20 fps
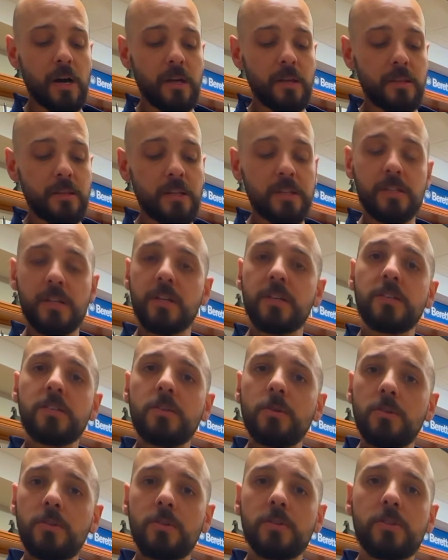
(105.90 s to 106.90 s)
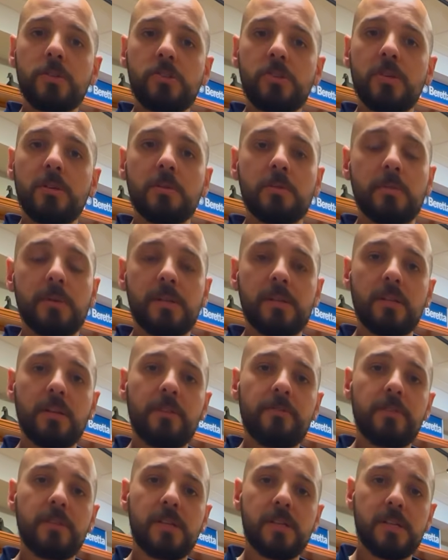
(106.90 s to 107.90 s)
This gun still uses shims, but it's a
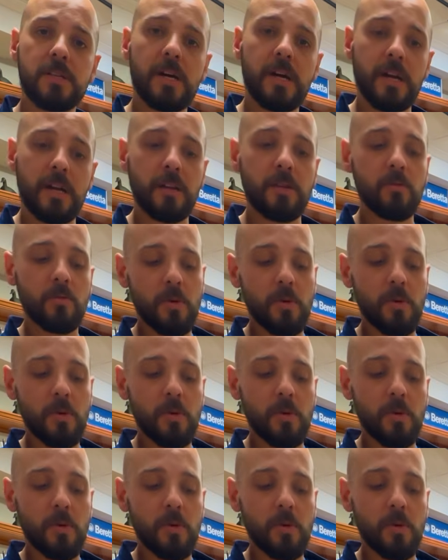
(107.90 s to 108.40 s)
different design.